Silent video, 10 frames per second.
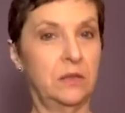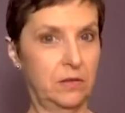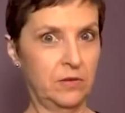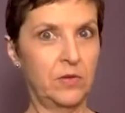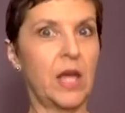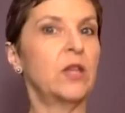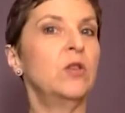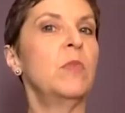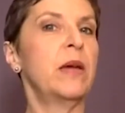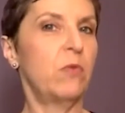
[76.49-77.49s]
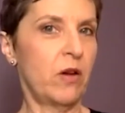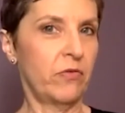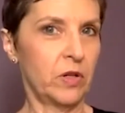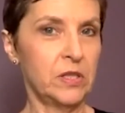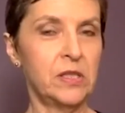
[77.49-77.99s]
that you may
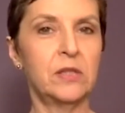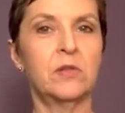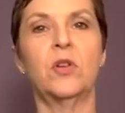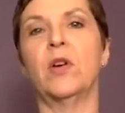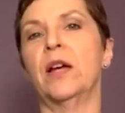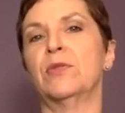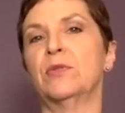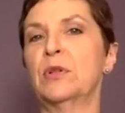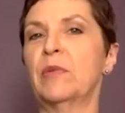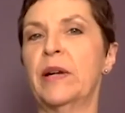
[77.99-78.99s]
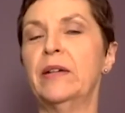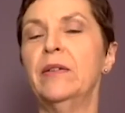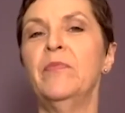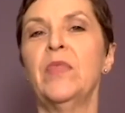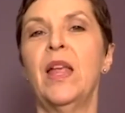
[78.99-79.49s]
reference your high school career.
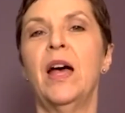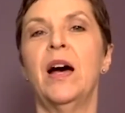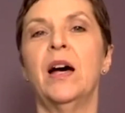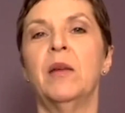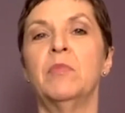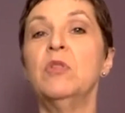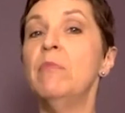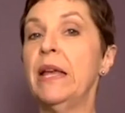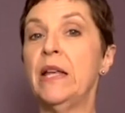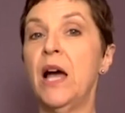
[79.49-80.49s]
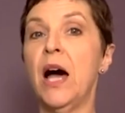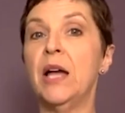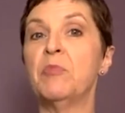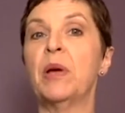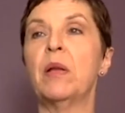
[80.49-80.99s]
You may not,
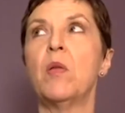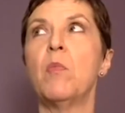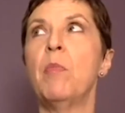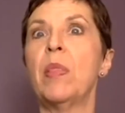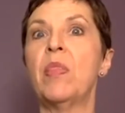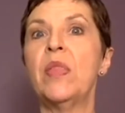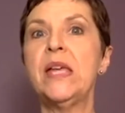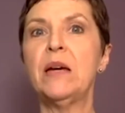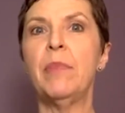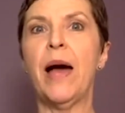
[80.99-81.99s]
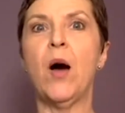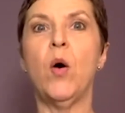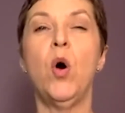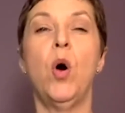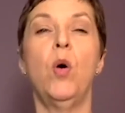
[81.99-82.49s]
but think about
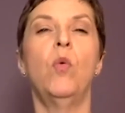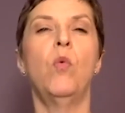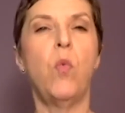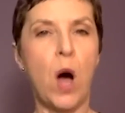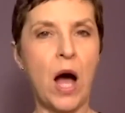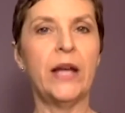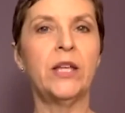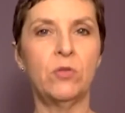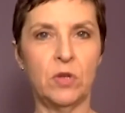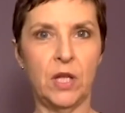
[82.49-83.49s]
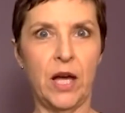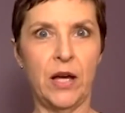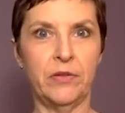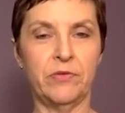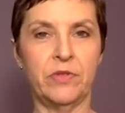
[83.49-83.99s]
why you
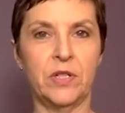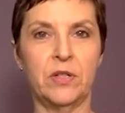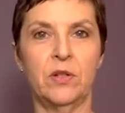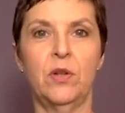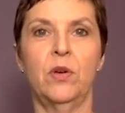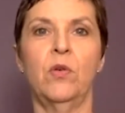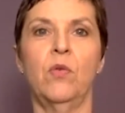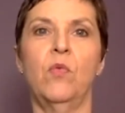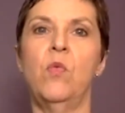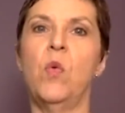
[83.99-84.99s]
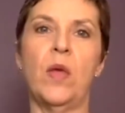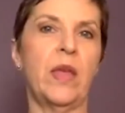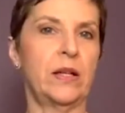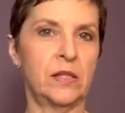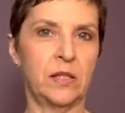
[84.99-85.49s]
loved
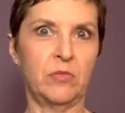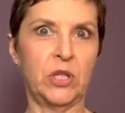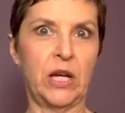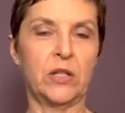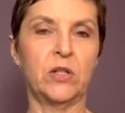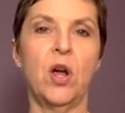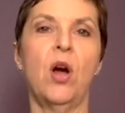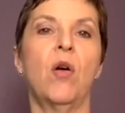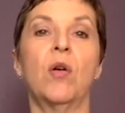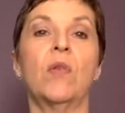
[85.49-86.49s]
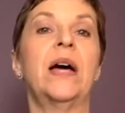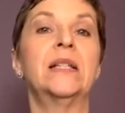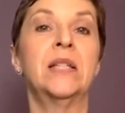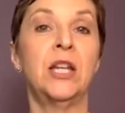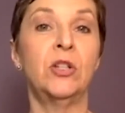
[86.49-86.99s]
that subject or that
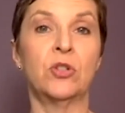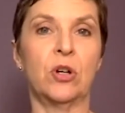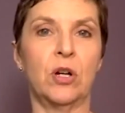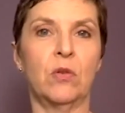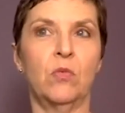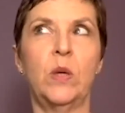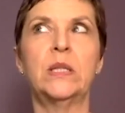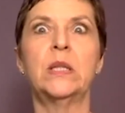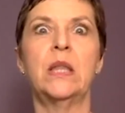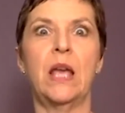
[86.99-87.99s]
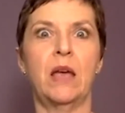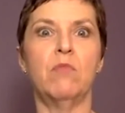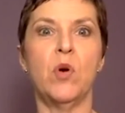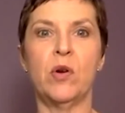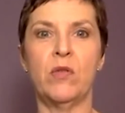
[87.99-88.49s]
teacher. What did they
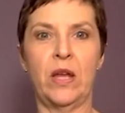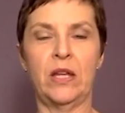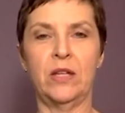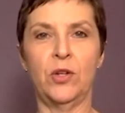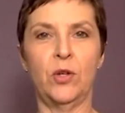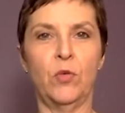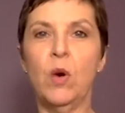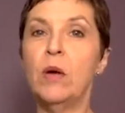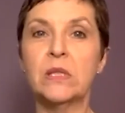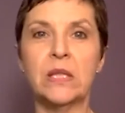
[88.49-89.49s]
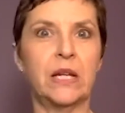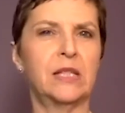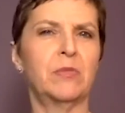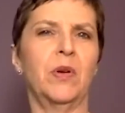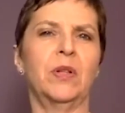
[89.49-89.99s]
motivate in you? What was that
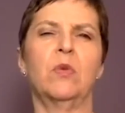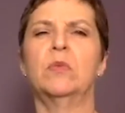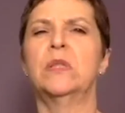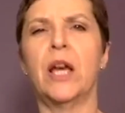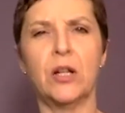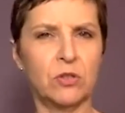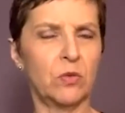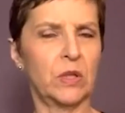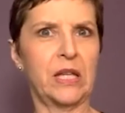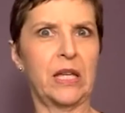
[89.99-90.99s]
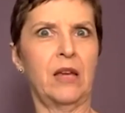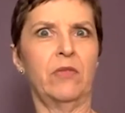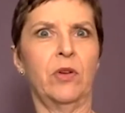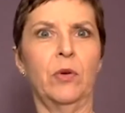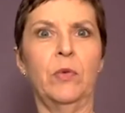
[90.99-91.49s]
experience? What was the extra work they gave
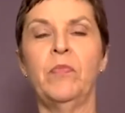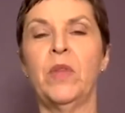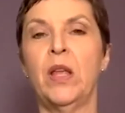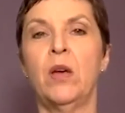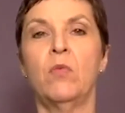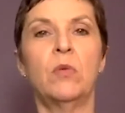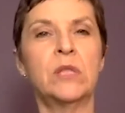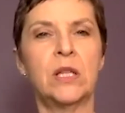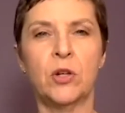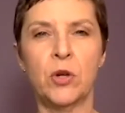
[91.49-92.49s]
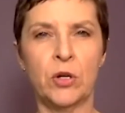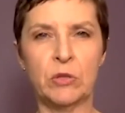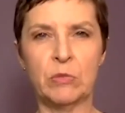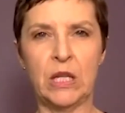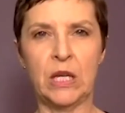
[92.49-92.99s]
you? What was the
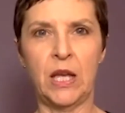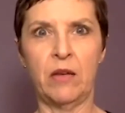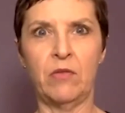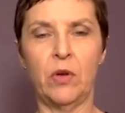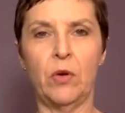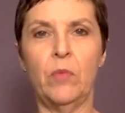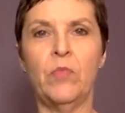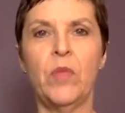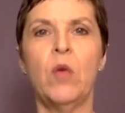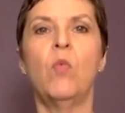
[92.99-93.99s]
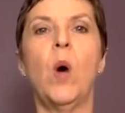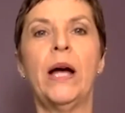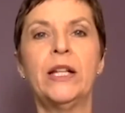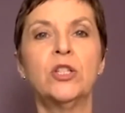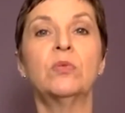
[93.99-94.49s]
encouragement they gave you? Why
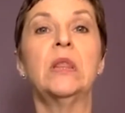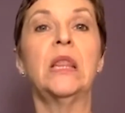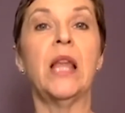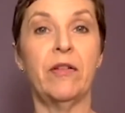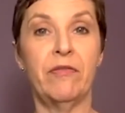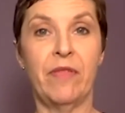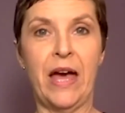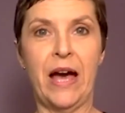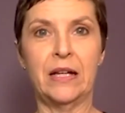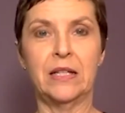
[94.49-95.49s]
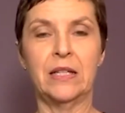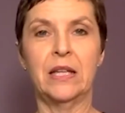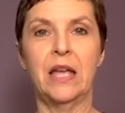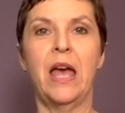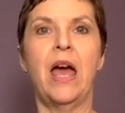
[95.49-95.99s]
did you love that?
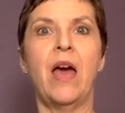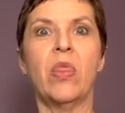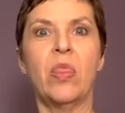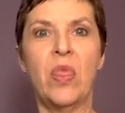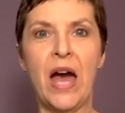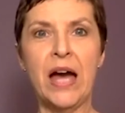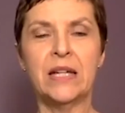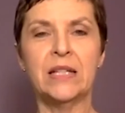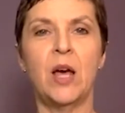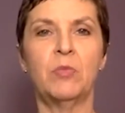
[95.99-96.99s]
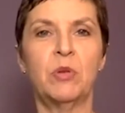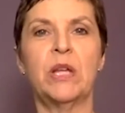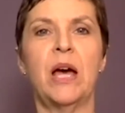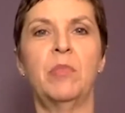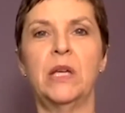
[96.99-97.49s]
And that can help you
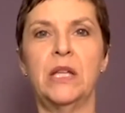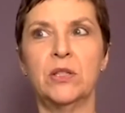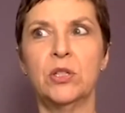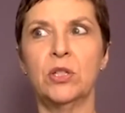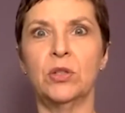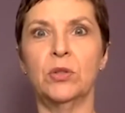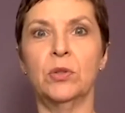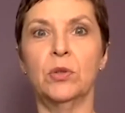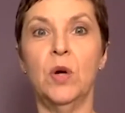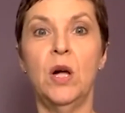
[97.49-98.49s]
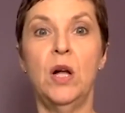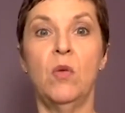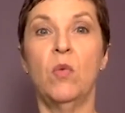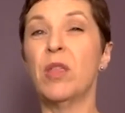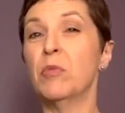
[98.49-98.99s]
tap into
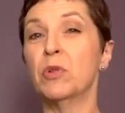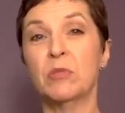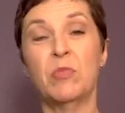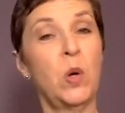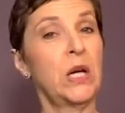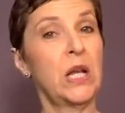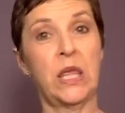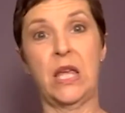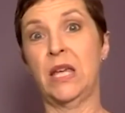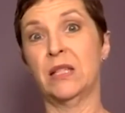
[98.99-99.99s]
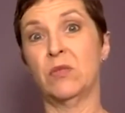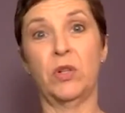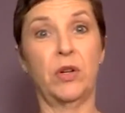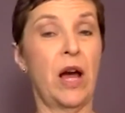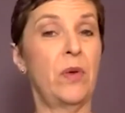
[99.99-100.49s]
one of the most important things when
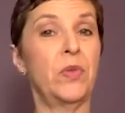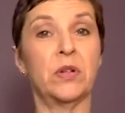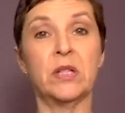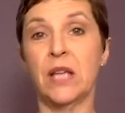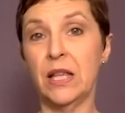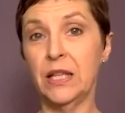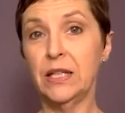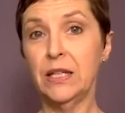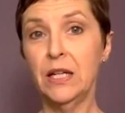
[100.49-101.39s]
you're out there selling